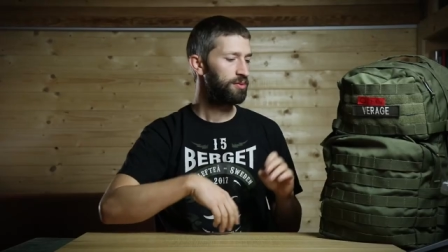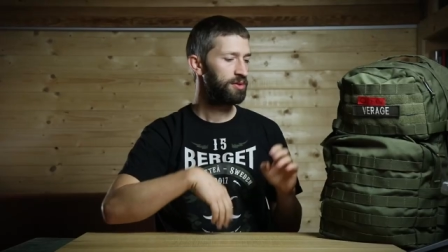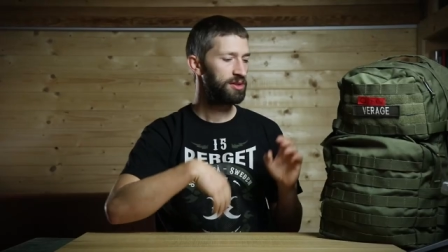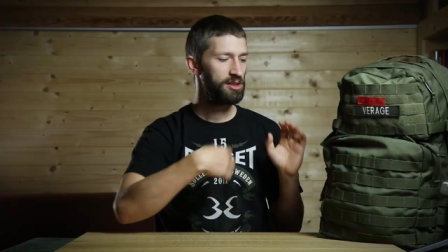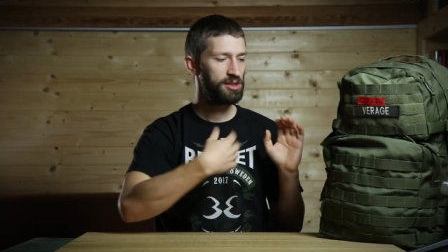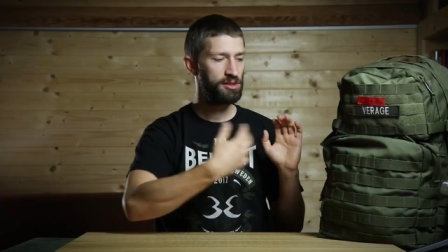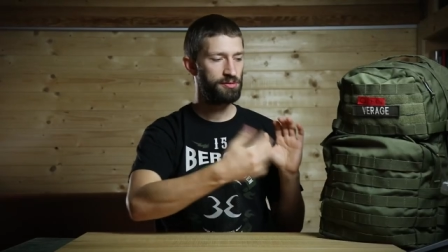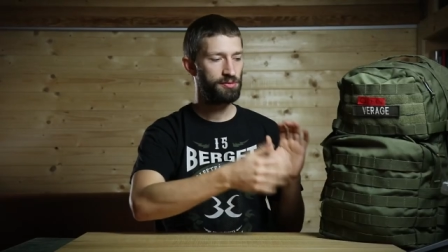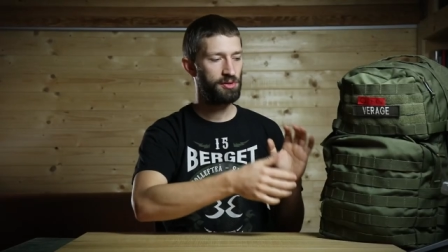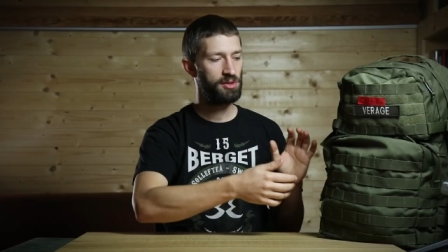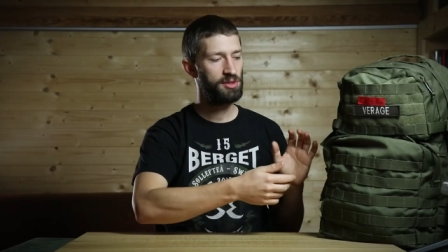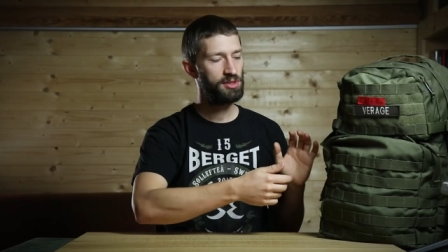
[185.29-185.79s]
With
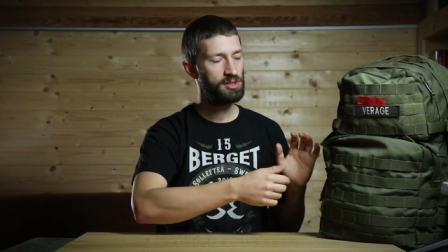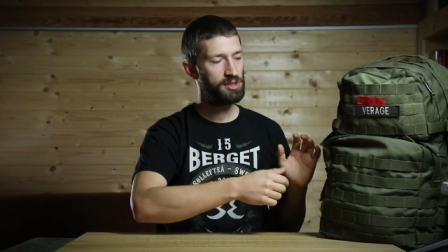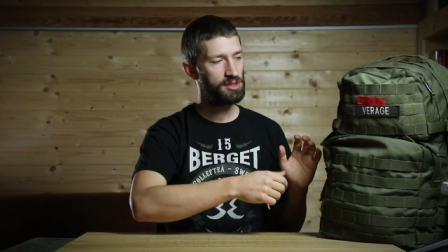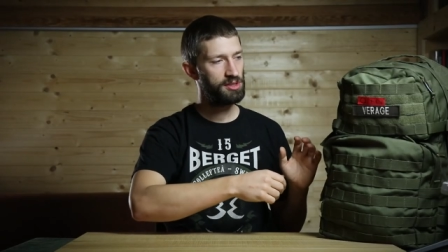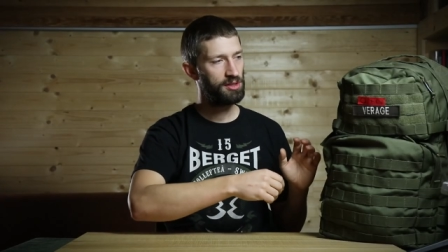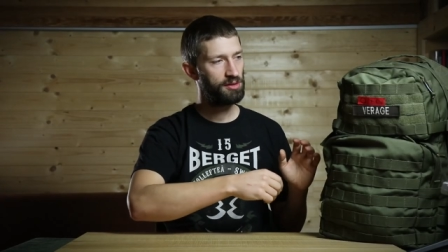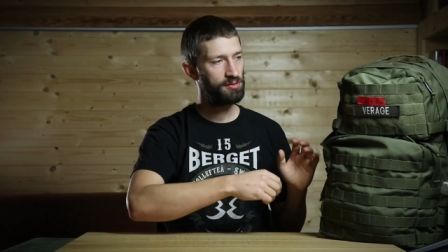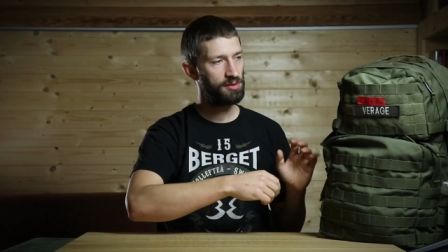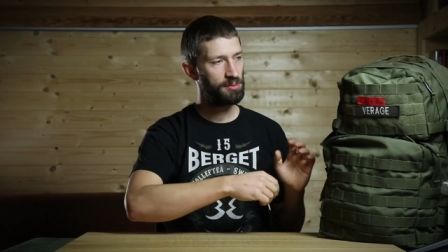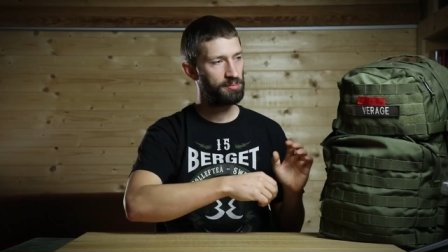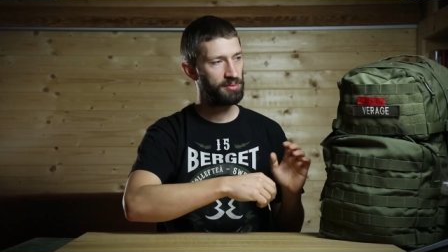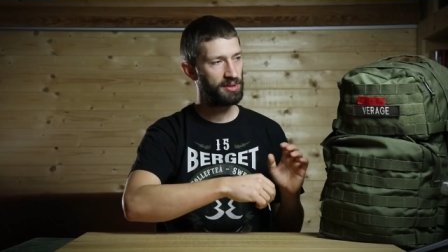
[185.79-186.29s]
this
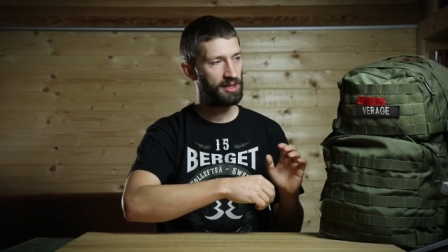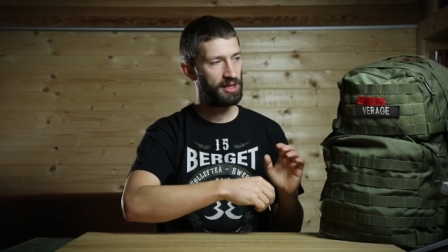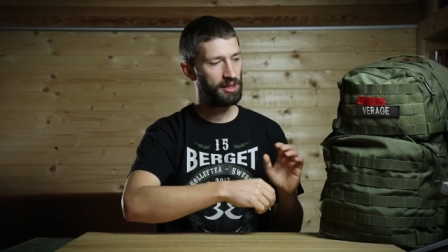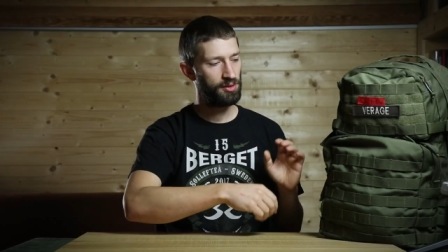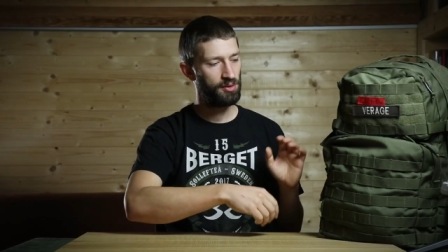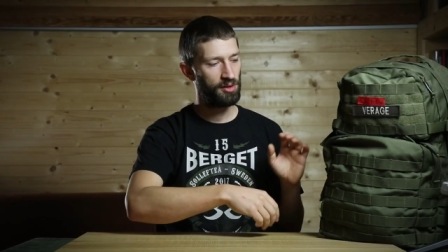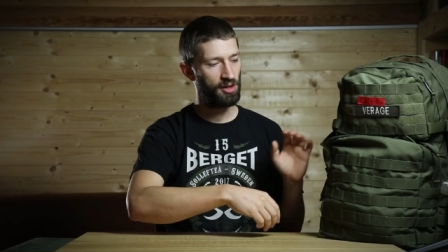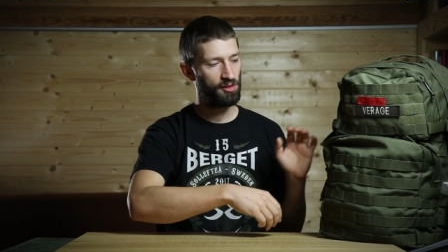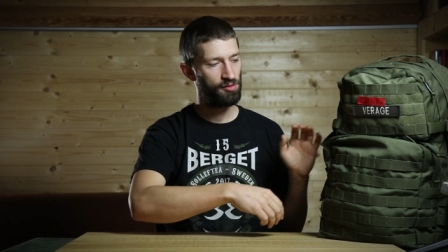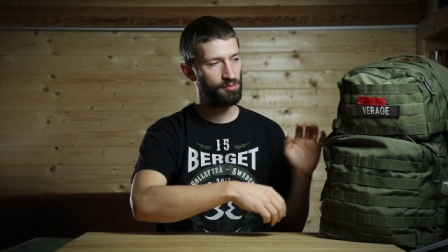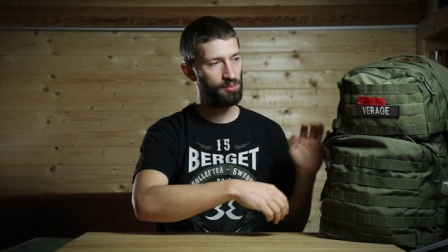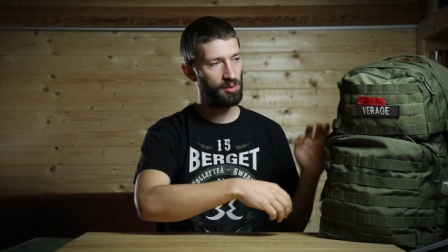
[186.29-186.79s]
version of the
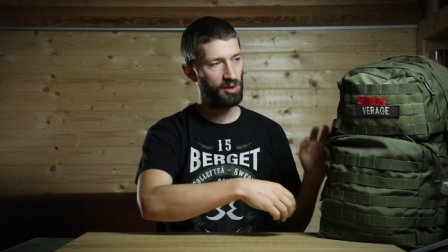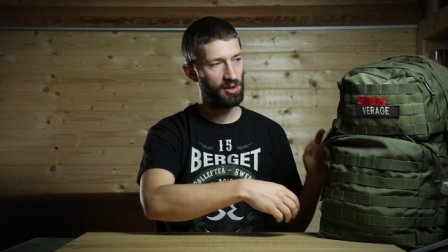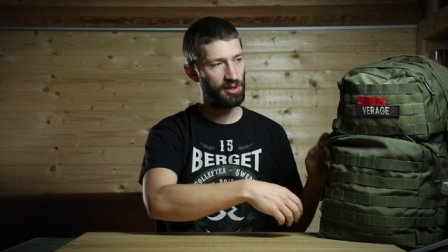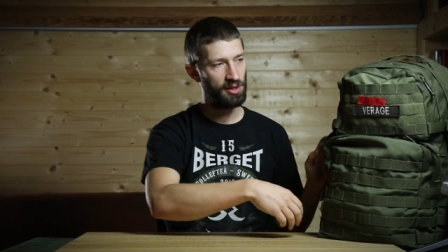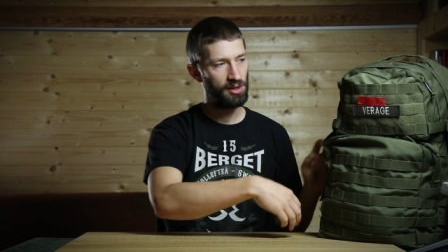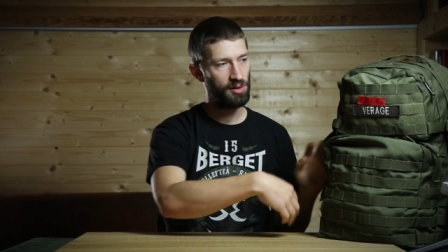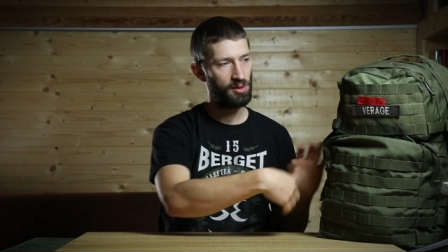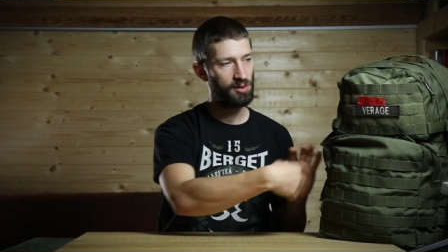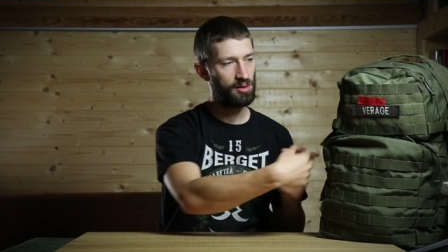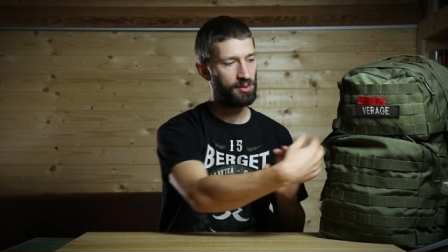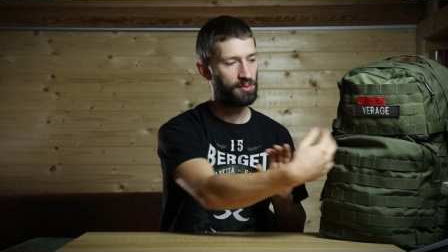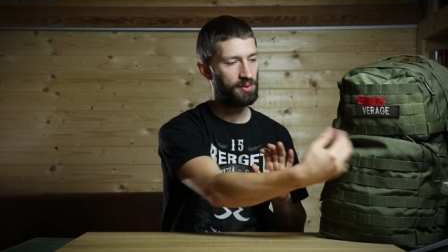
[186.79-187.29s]
pack, you have MOLLE
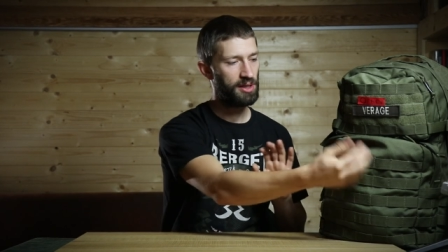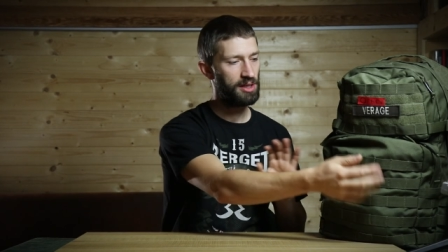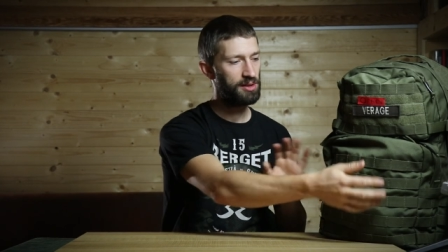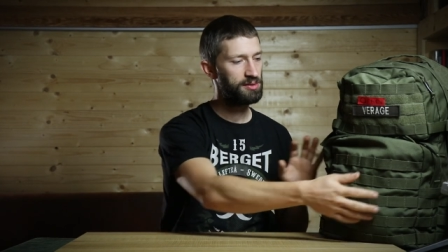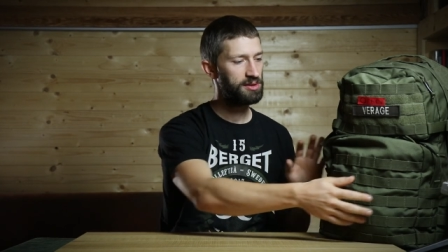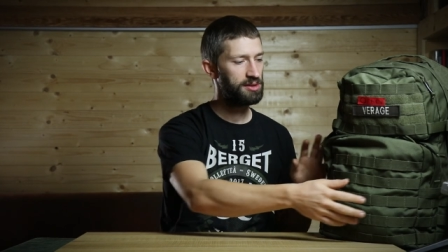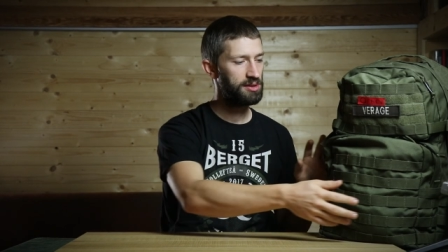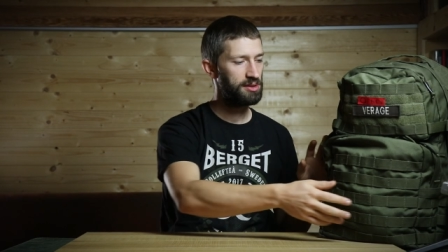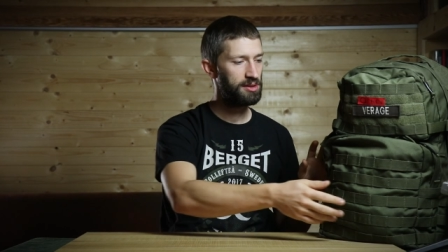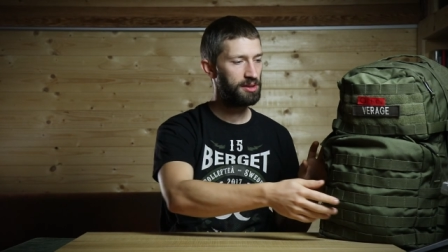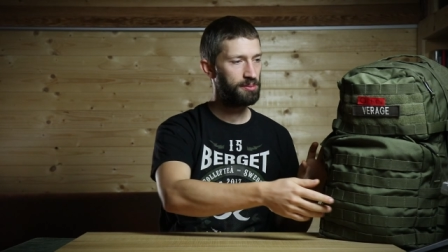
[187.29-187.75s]
all around